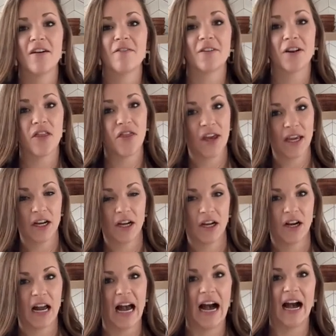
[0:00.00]
For
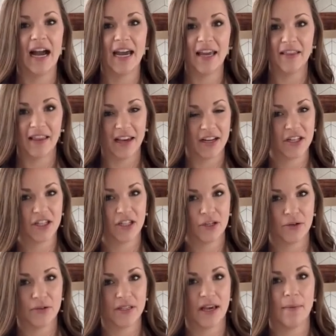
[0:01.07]
thickener, I like to
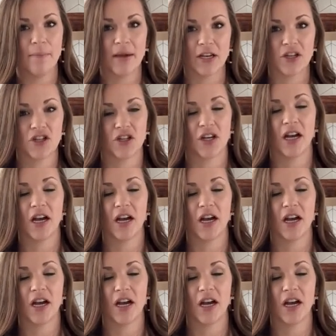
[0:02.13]
use a mixture